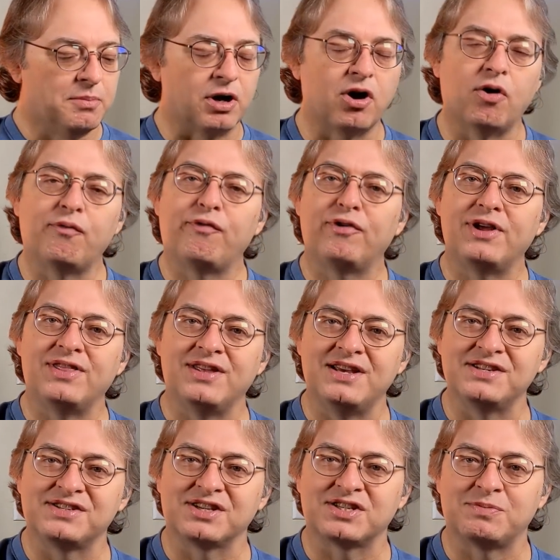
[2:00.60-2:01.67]
but hopefully
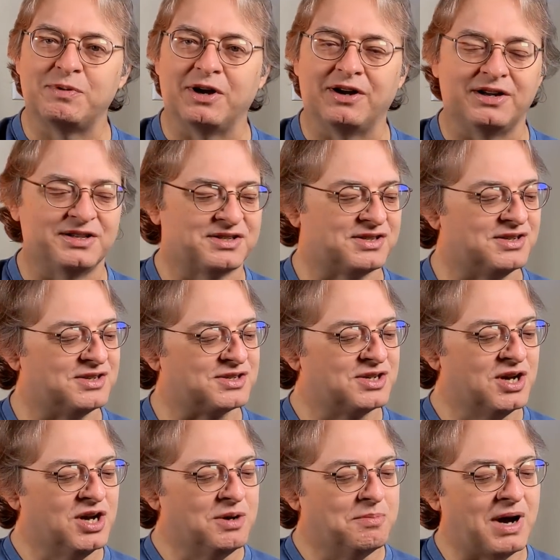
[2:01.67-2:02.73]
these
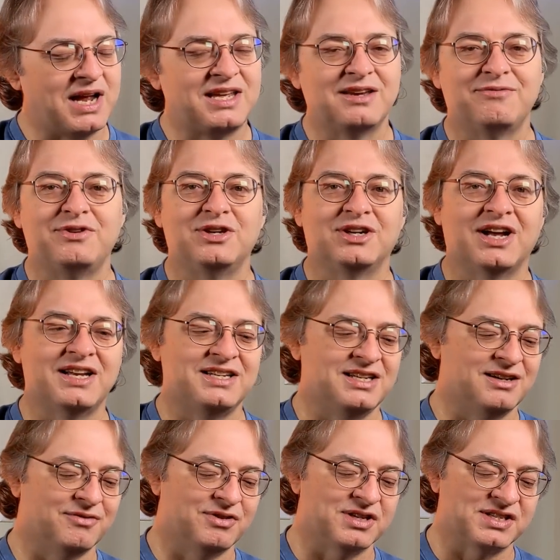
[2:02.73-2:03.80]
experiences might give you an
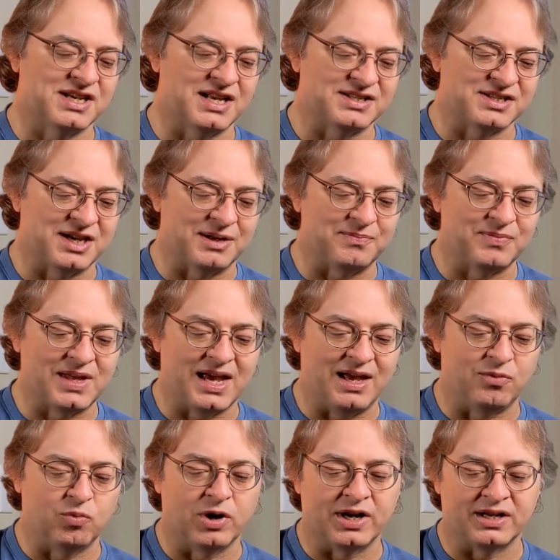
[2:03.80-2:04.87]
idea of this headset
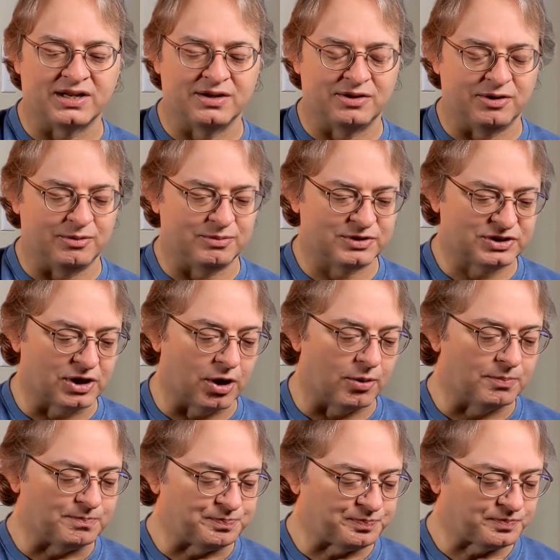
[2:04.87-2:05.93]
and what it can do.
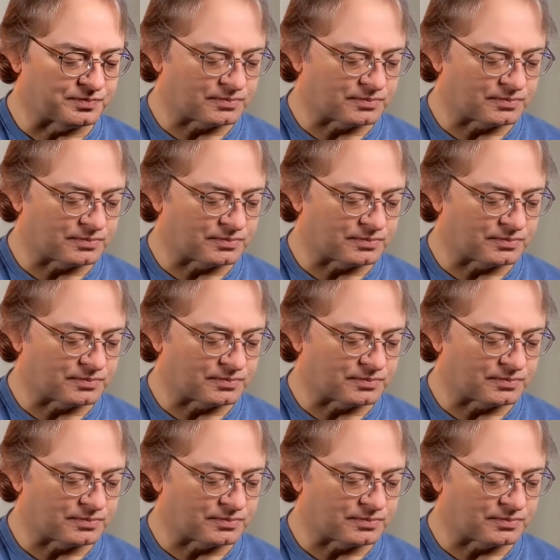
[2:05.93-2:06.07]
So